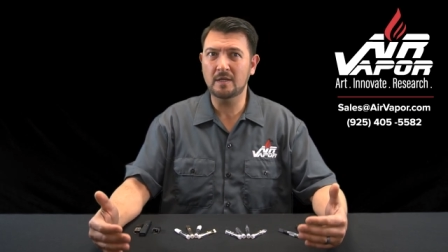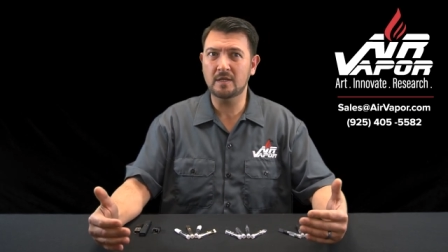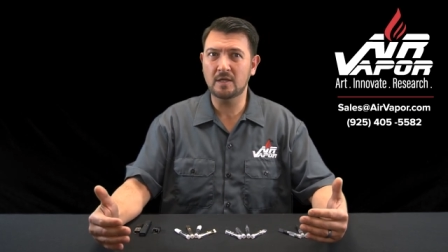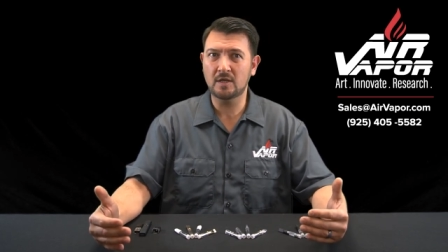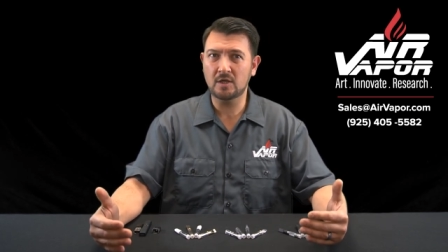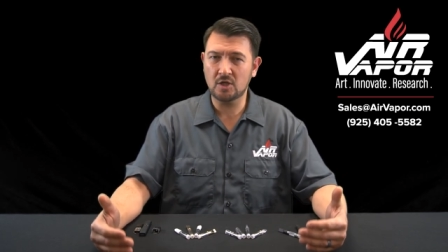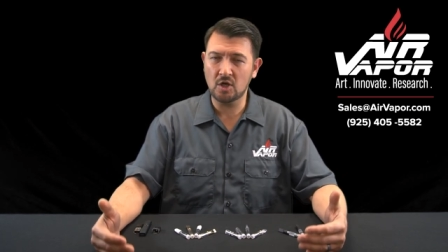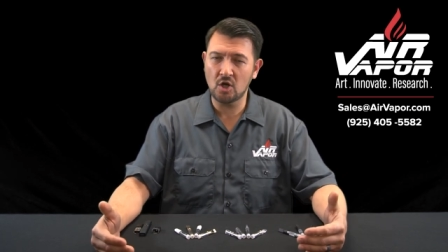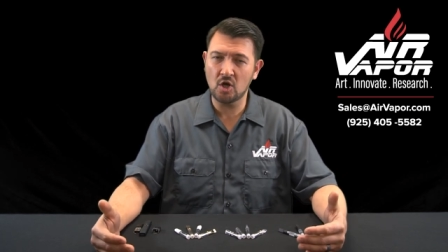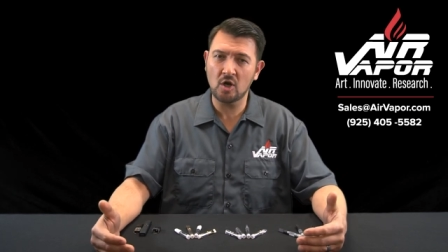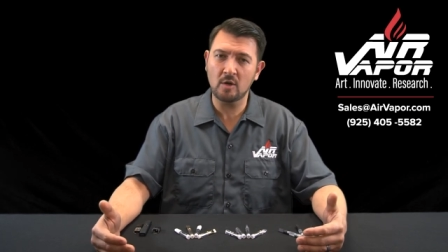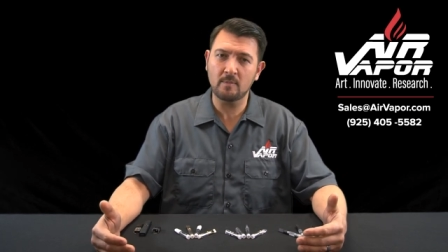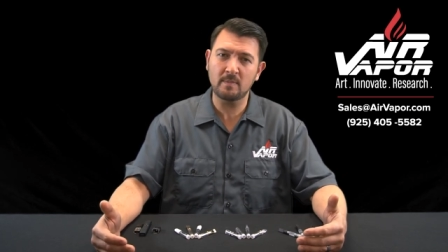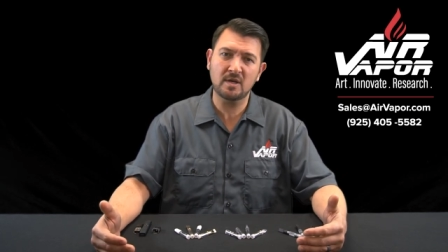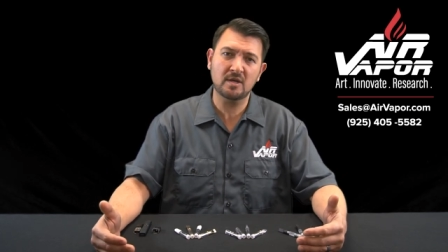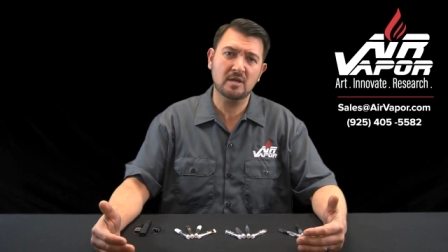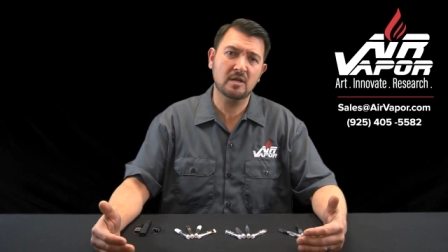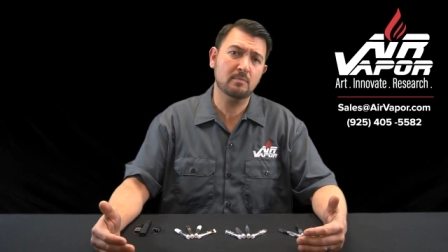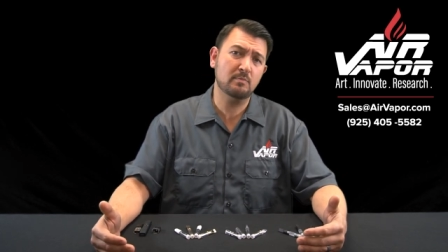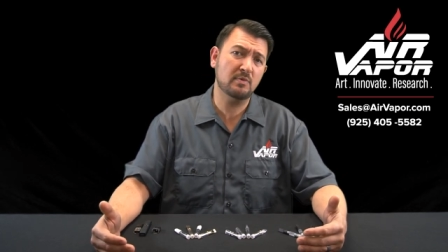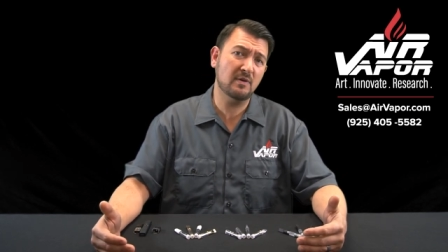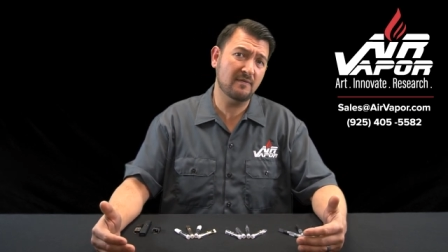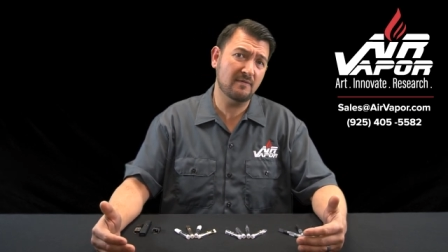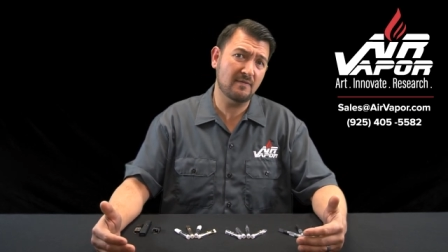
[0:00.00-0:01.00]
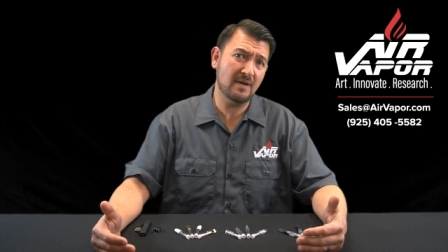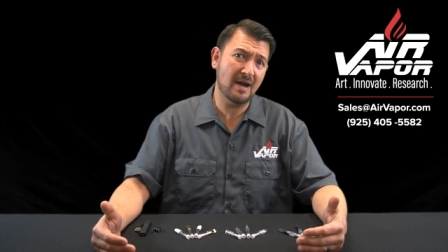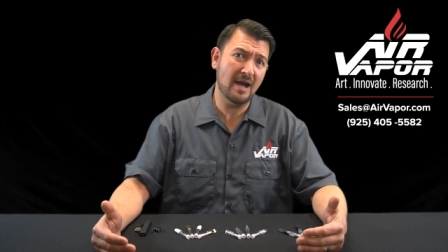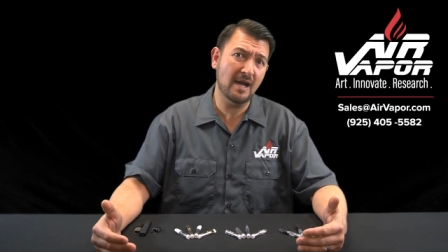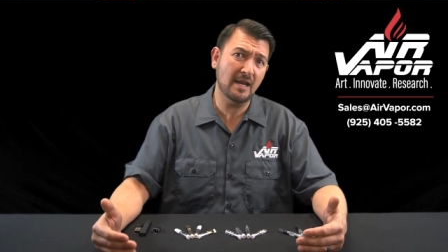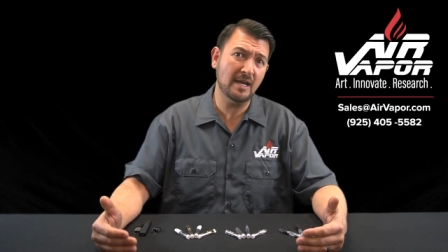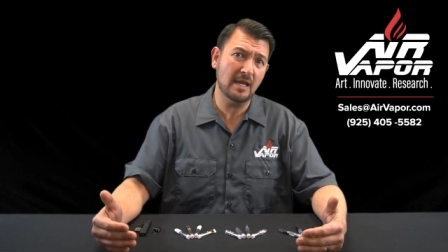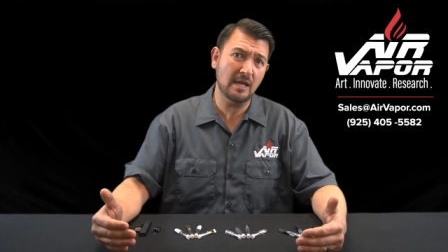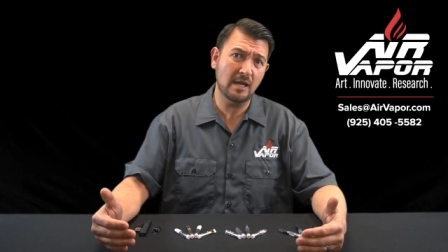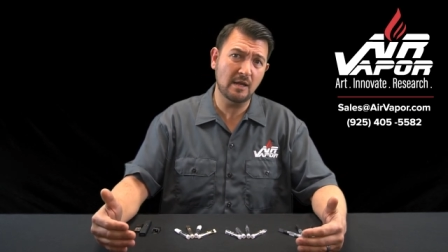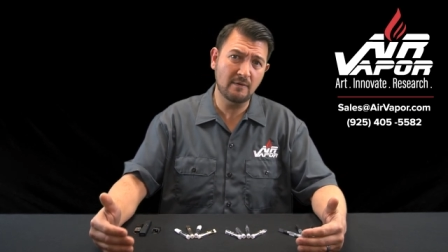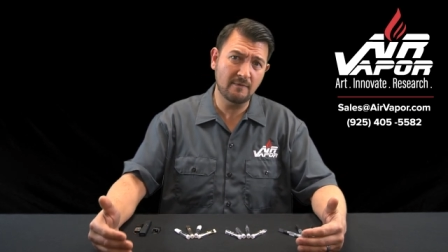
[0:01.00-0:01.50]
determined to
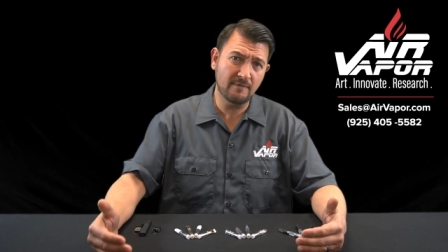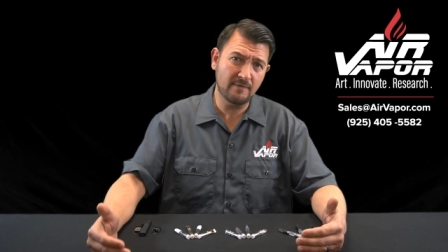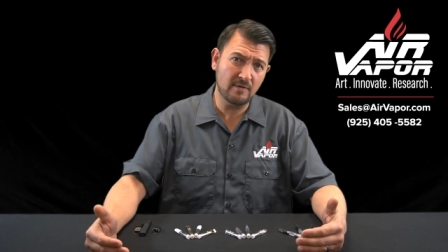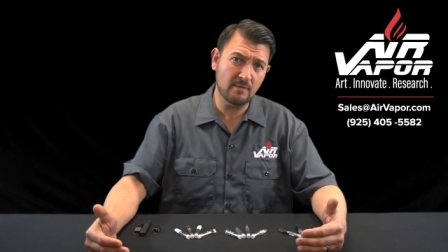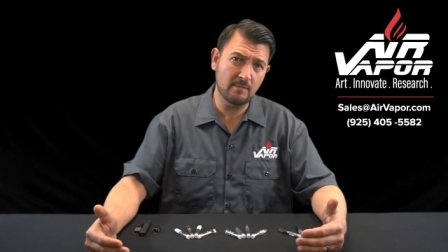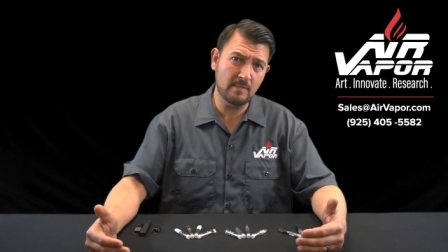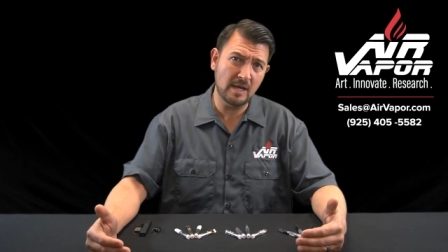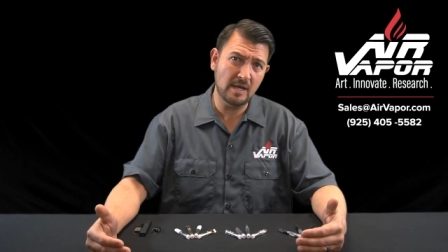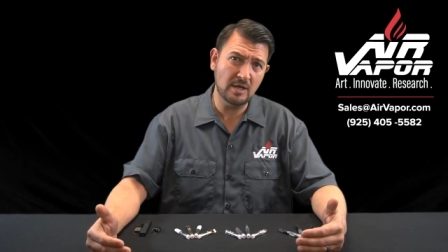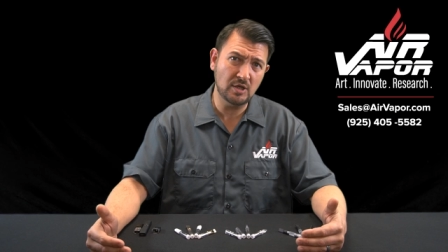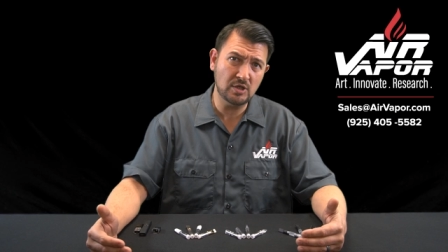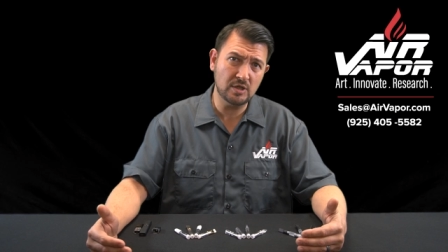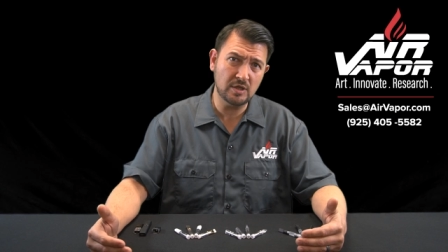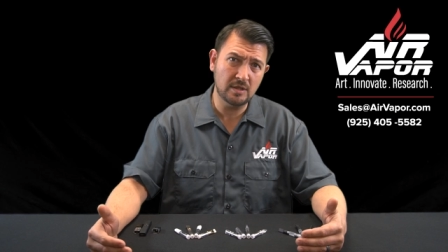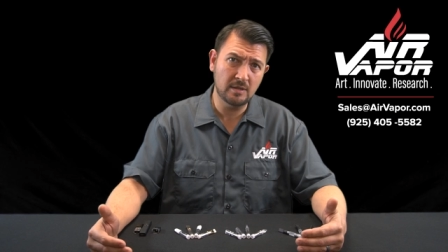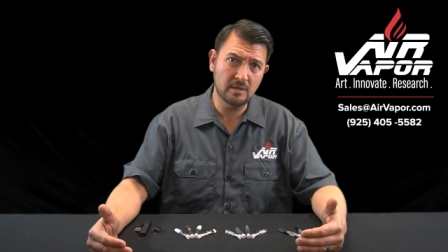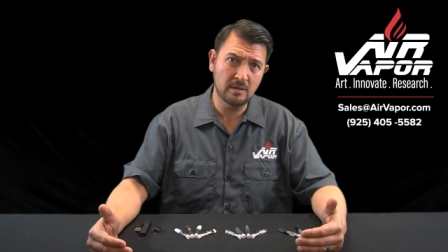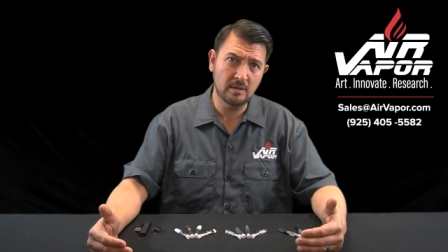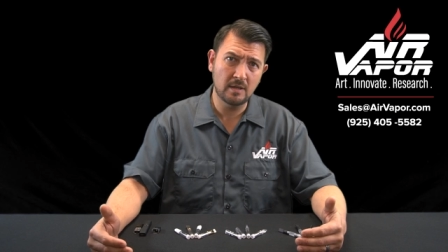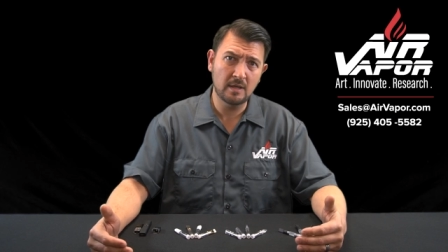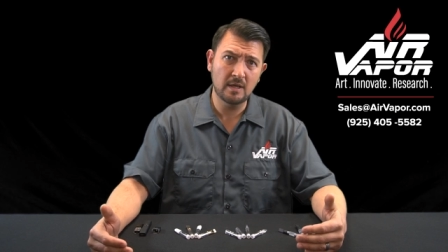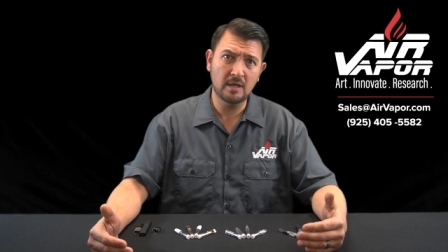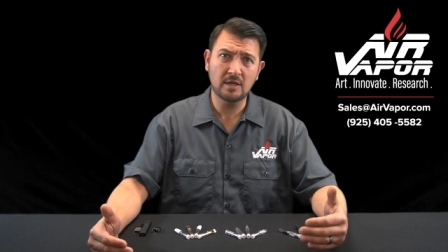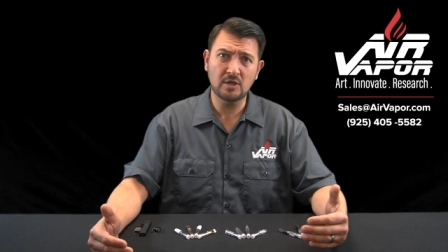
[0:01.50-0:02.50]
provide information,